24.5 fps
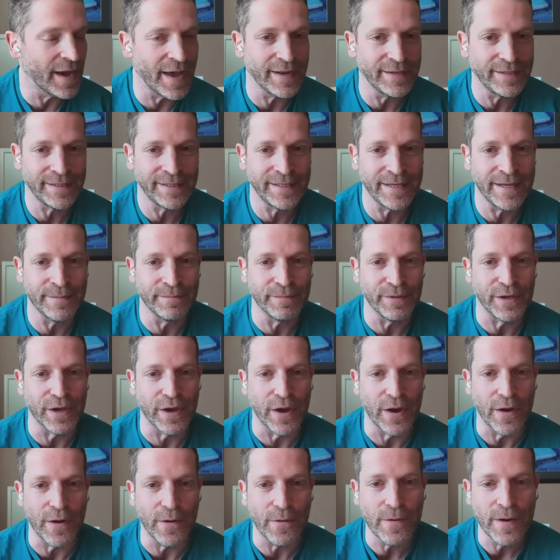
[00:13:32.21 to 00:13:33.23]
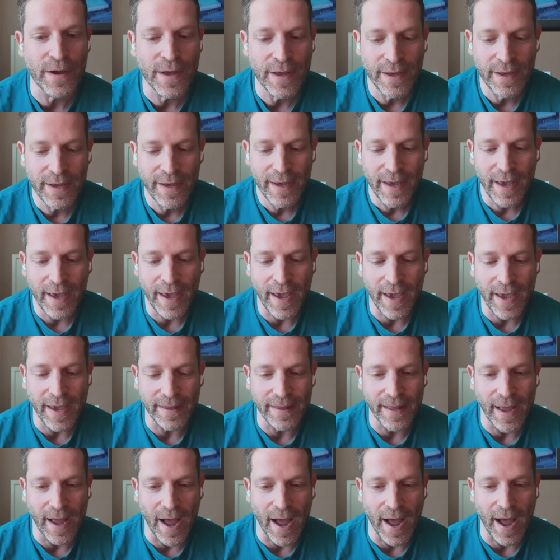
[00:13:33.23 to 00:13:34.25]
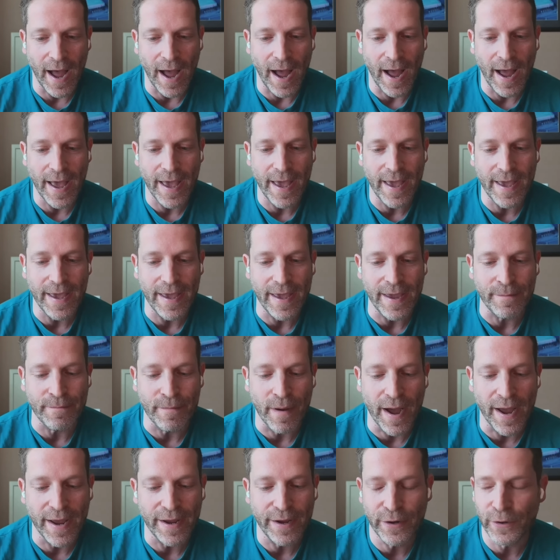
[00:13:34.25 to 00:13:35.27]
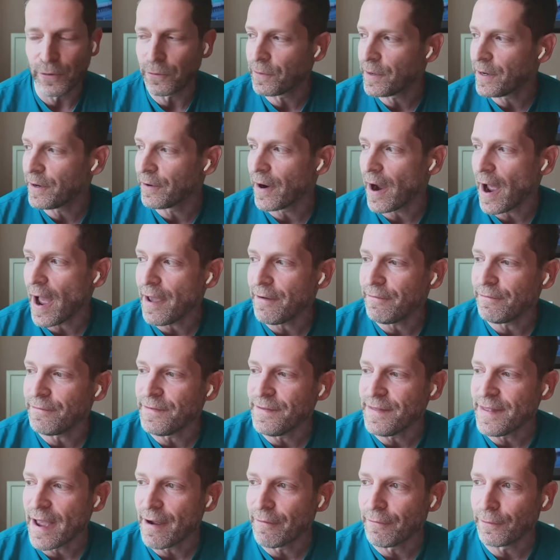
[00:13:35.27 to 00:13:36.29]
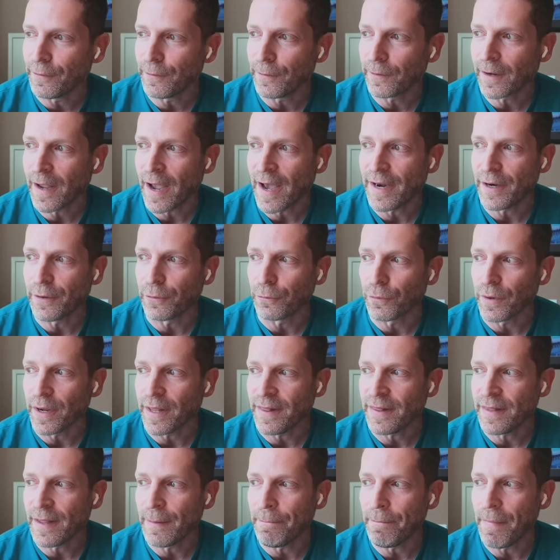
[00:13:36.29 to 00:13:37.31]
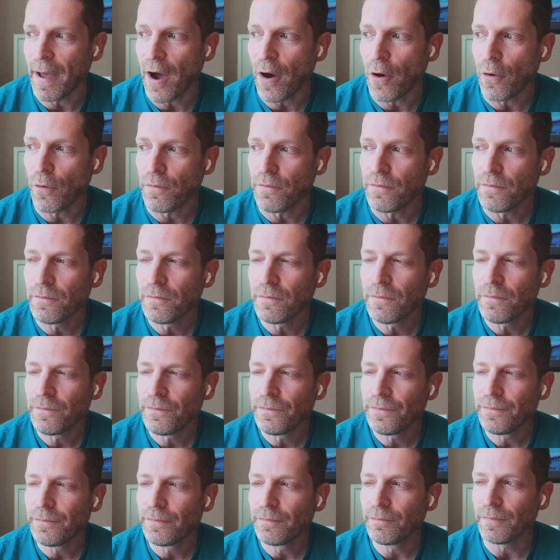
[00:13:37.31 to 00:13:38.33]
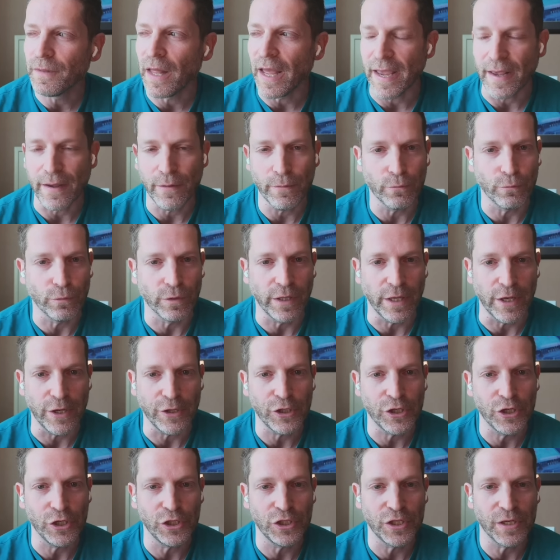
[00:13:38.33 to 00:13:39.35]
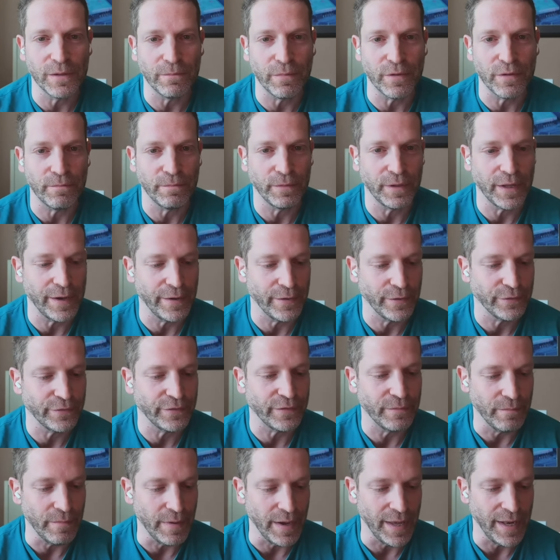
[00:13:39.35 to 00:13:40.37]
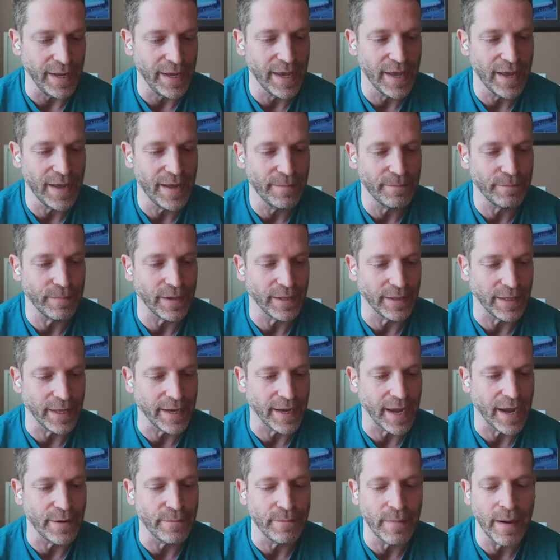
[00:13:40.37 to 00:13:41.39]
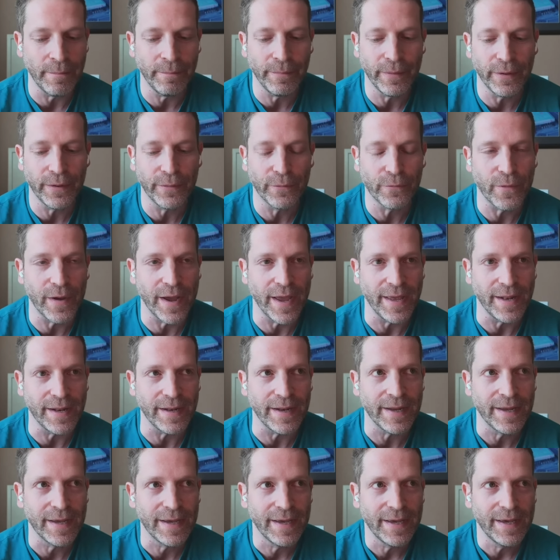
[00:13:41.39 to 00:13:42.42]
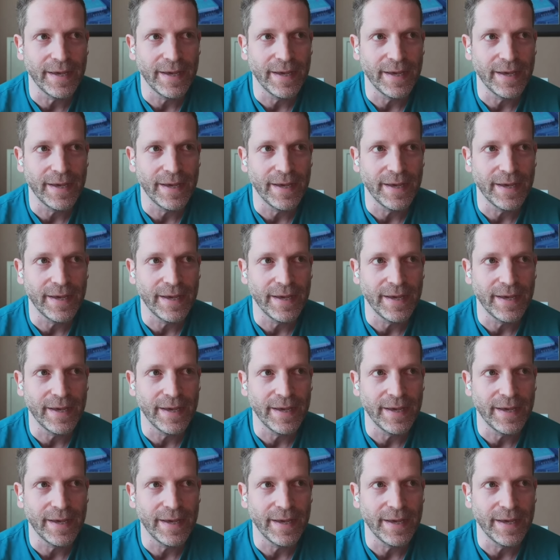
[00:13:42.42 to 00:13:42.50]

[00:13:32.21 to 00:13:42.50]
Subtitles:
kind of see him go. And I in my career, I've never kind of written about like relationship with players and media, but like I remember when